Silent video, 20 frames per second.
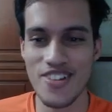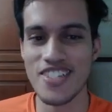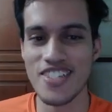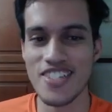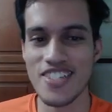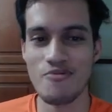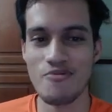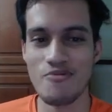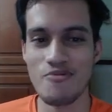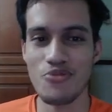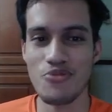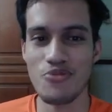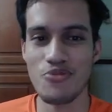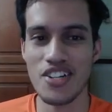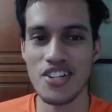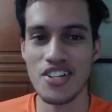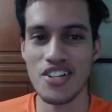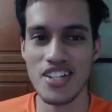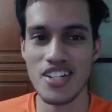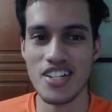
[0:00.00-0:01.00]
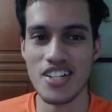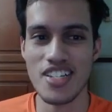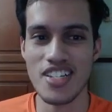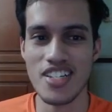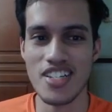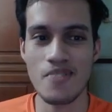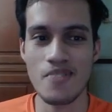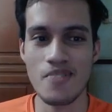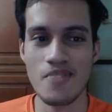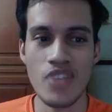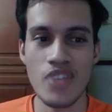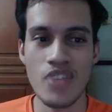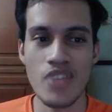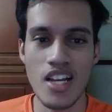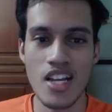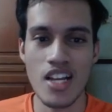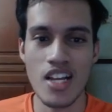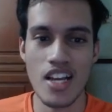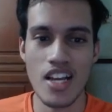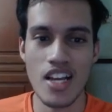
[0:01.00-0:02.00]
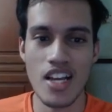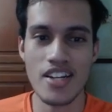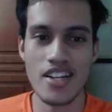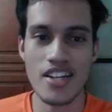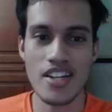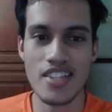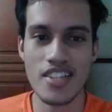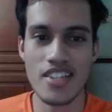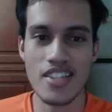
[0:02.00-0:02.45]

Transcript: which we shielded, and decided